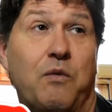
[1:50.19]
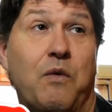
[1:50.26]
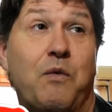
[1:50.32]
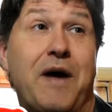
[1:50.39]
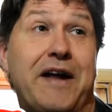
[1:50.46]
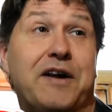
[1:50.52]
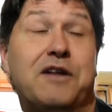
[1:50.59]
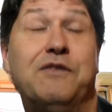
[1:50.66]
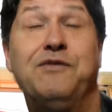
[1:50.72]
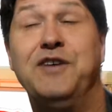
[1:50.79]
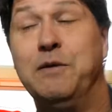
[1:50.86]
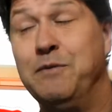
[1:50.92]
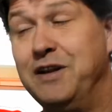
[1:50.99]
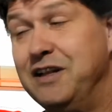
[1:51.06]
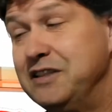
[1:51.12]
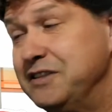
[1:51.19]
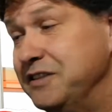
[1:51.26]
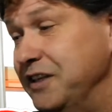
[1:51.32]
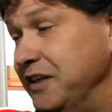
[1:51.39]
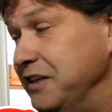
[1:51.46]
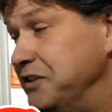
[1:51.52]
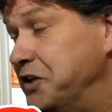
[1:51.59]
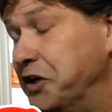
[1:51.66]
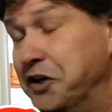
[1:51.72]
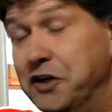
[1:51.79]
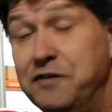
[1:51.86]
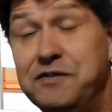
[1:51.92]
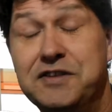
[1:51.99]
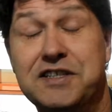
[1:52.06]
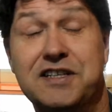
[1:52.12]
radical feminists, the
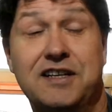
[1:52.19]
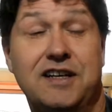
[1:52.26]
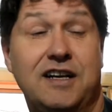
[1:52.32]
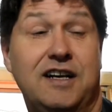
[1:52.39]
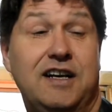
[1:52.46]
TERFS,